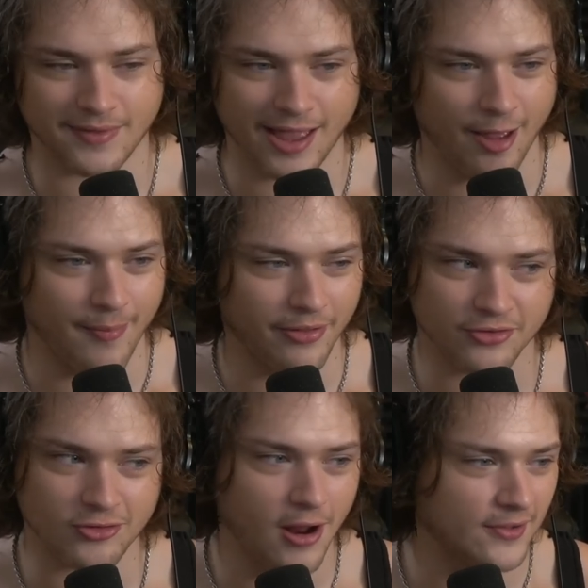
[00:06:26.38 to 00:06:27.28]
Damn, man. The
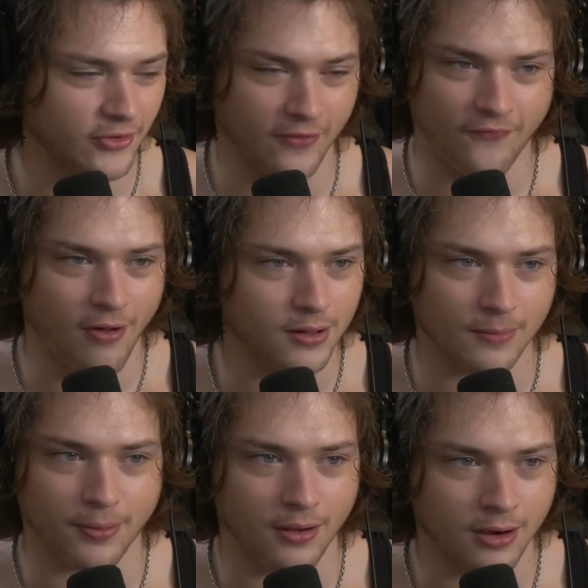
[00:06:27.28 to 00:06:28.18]
Straw Hats are like falling
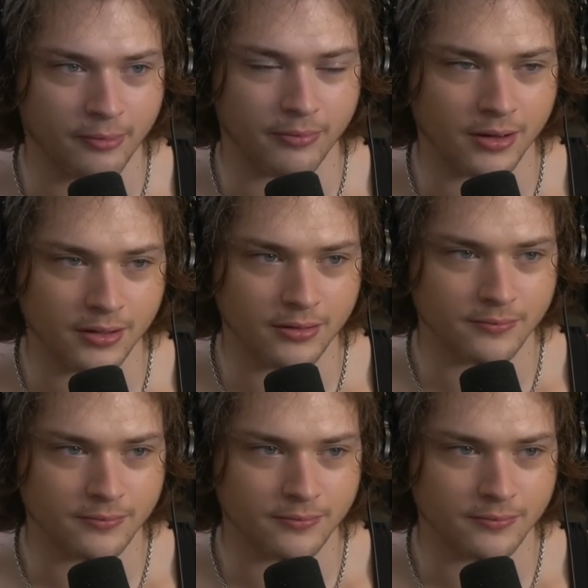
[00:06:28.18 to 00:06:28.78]
apart, bruh.